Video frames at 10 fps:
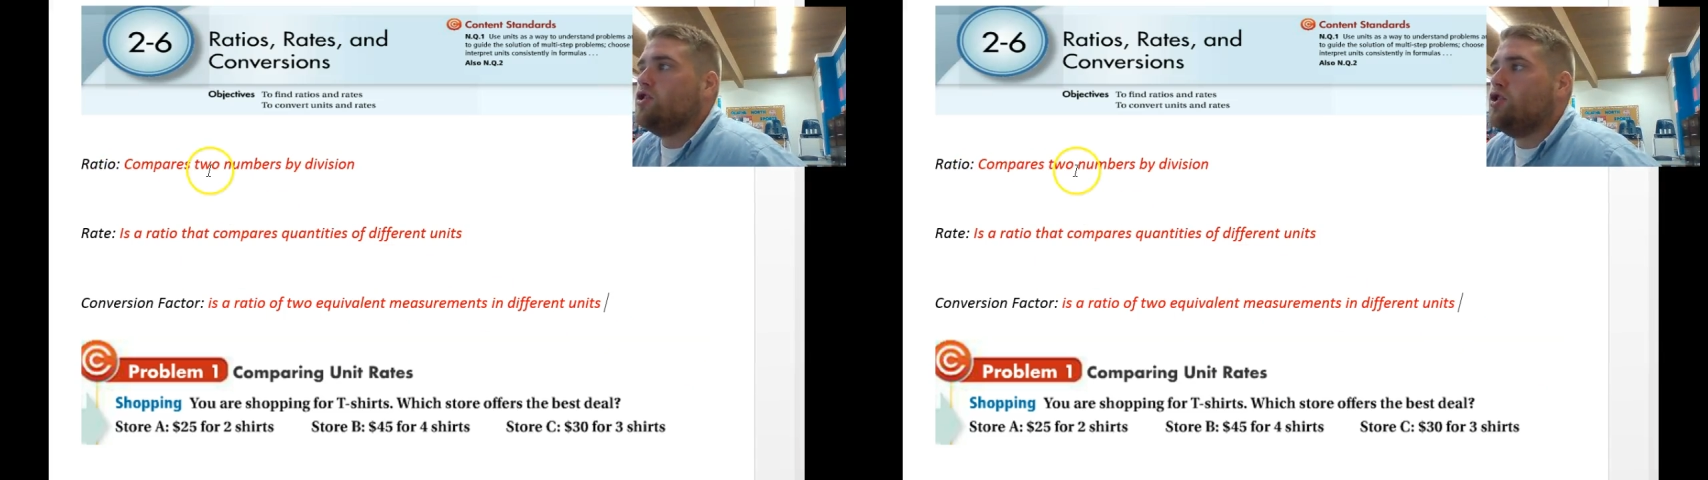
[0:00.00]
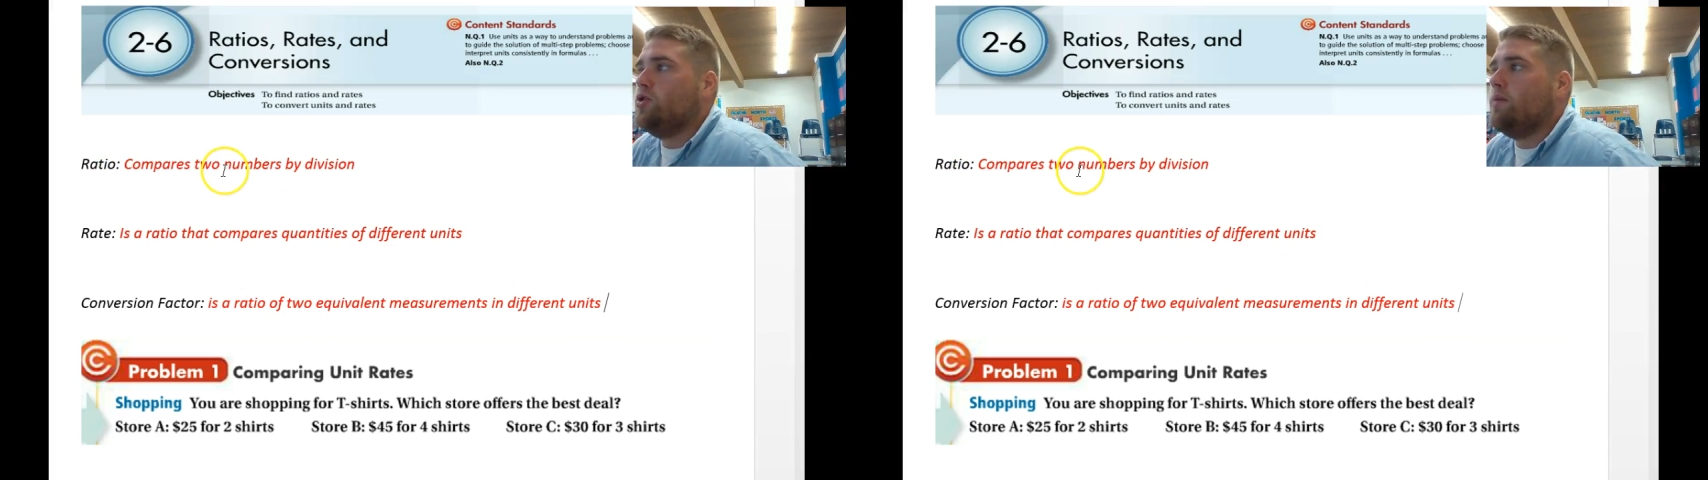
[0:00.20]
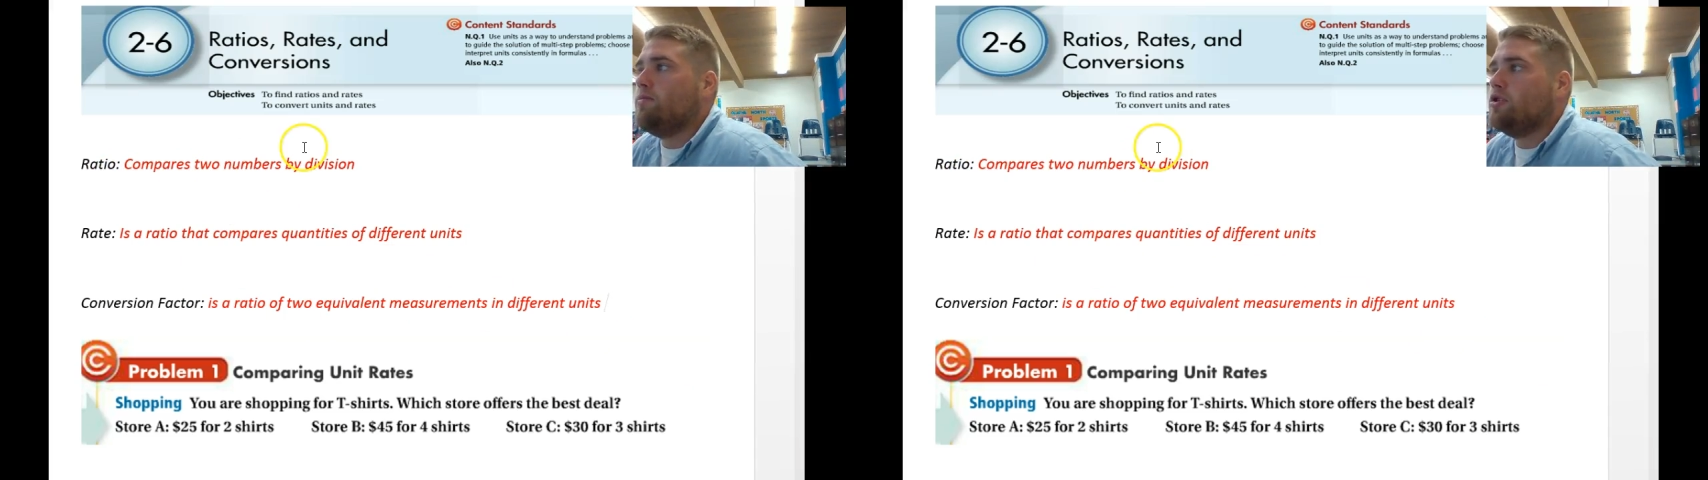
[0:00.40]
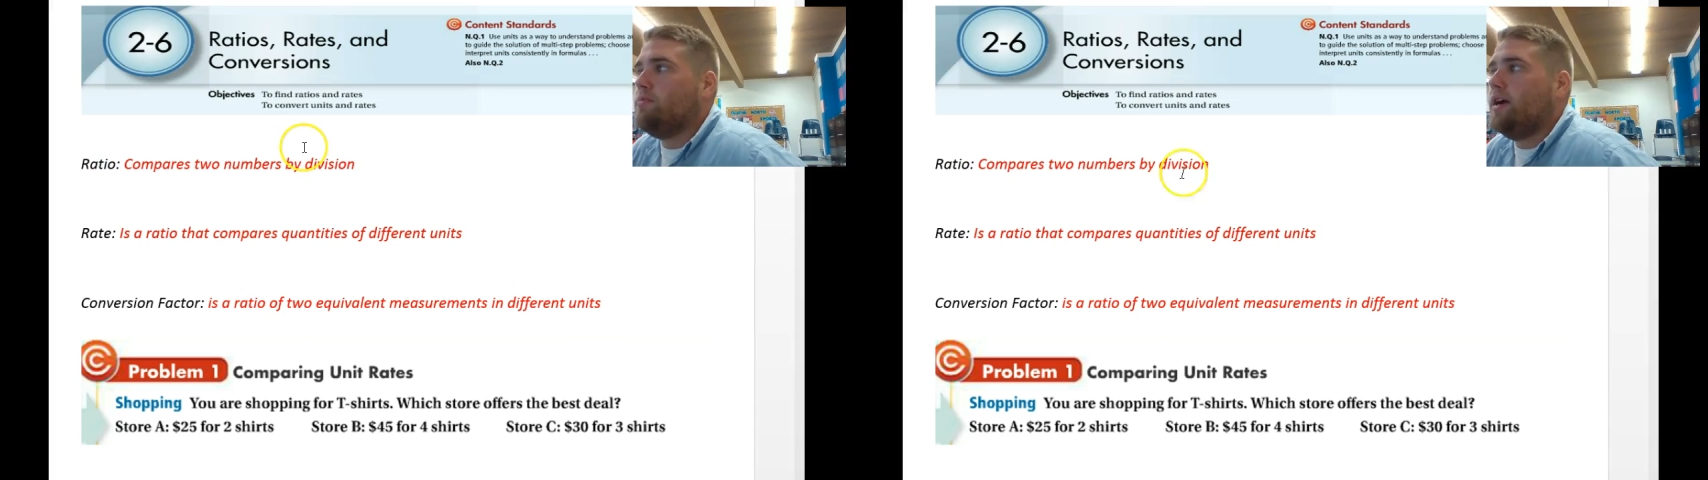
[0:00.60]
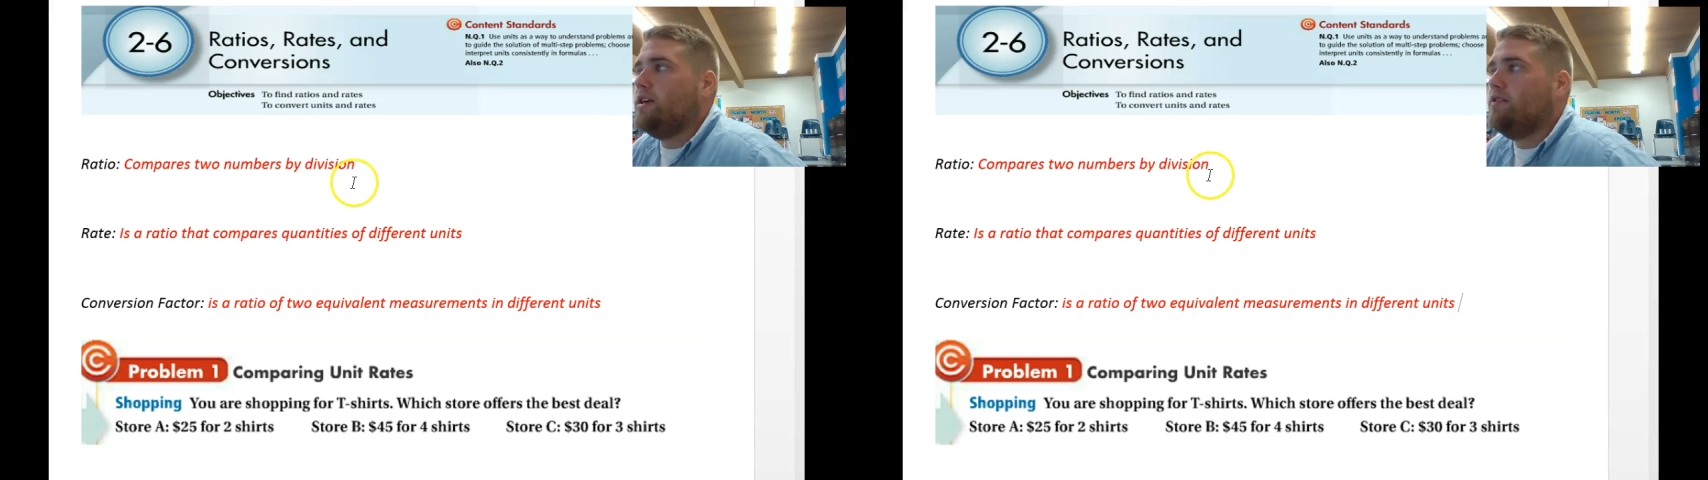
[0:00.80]
two numbers
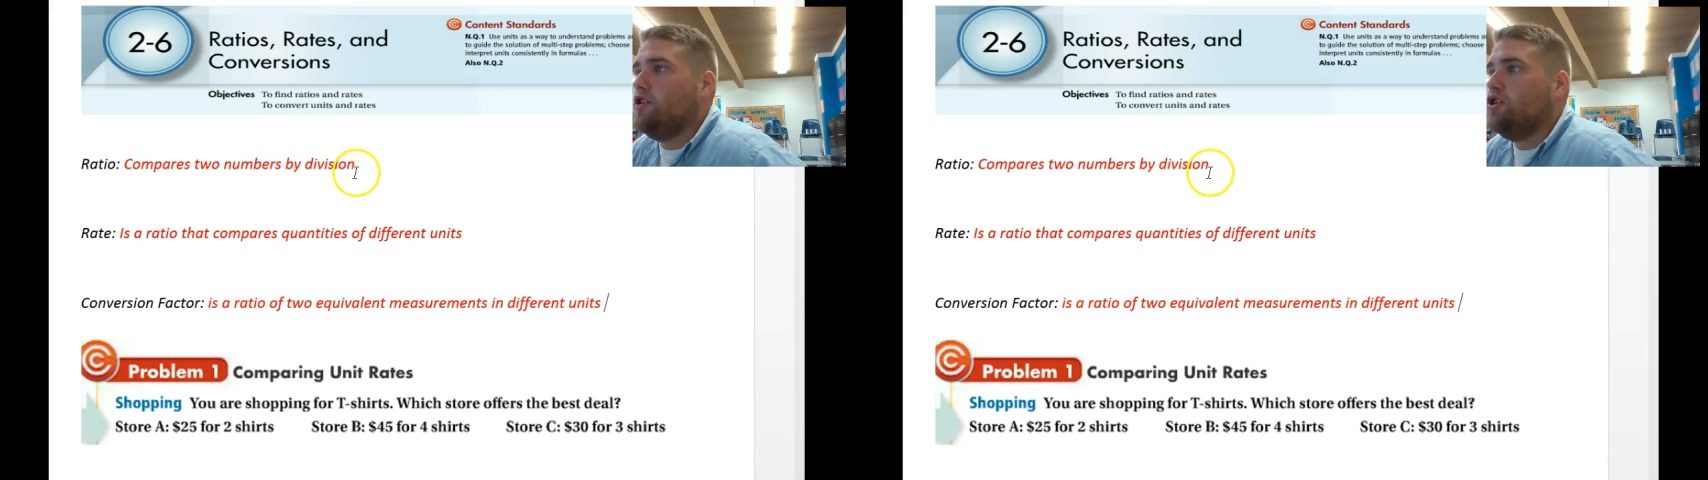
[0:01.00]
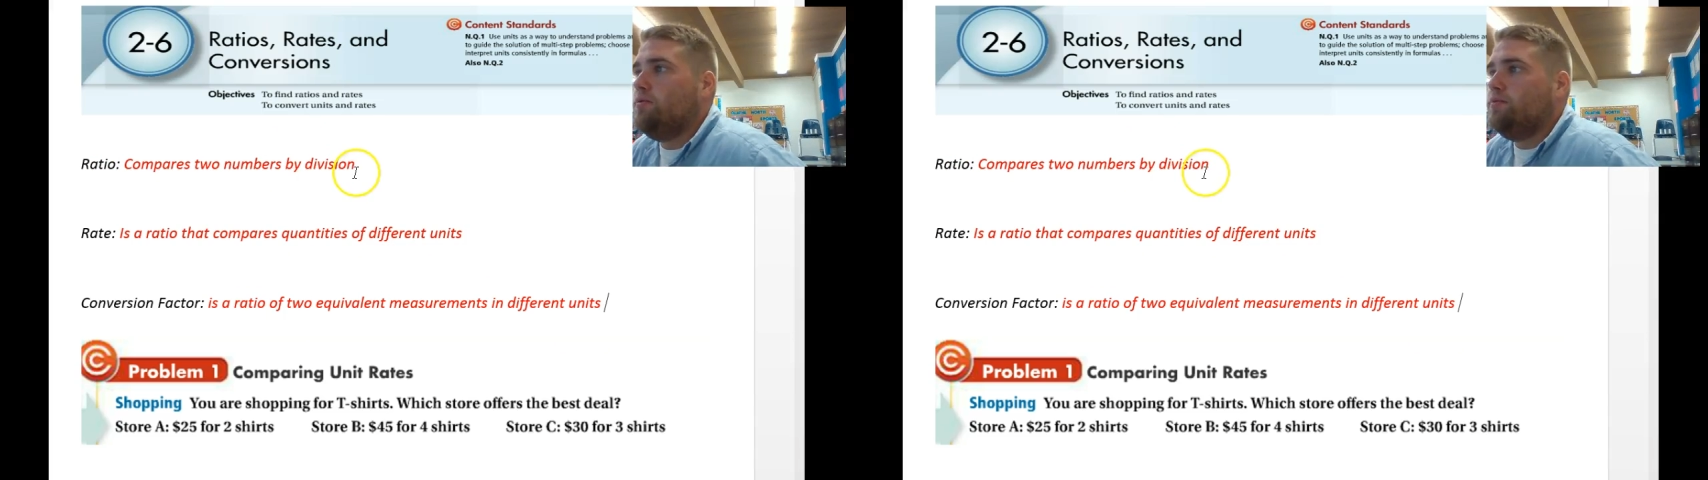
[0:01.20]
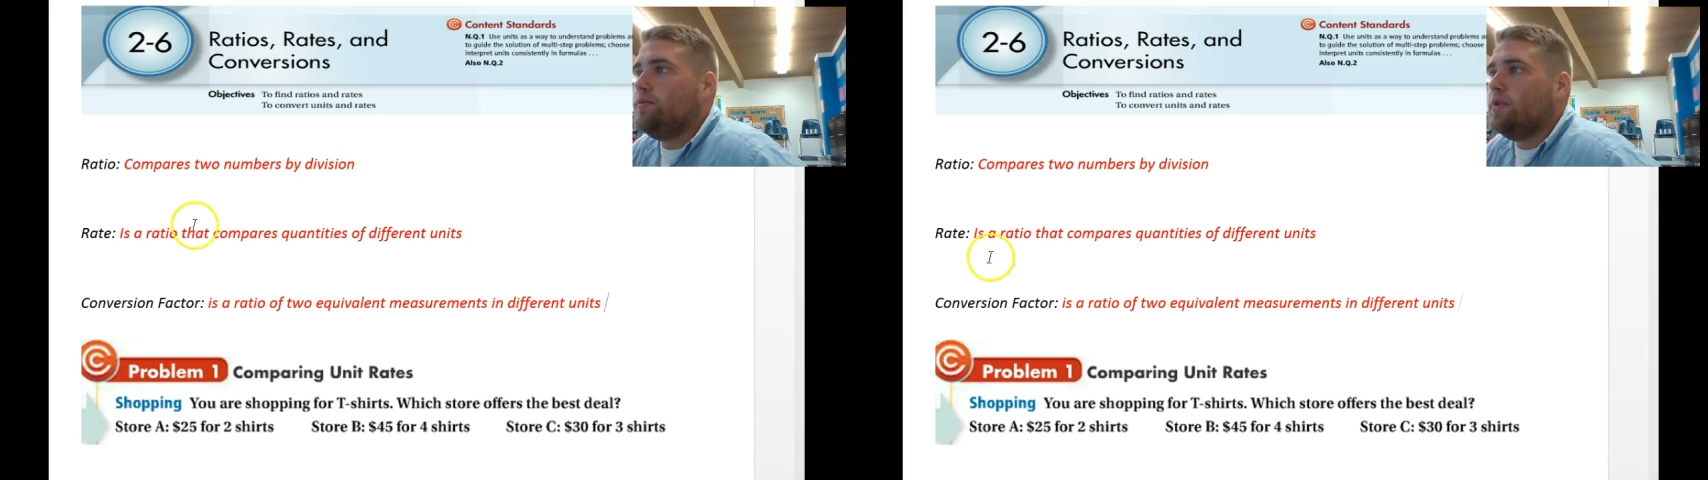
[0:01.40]
by division.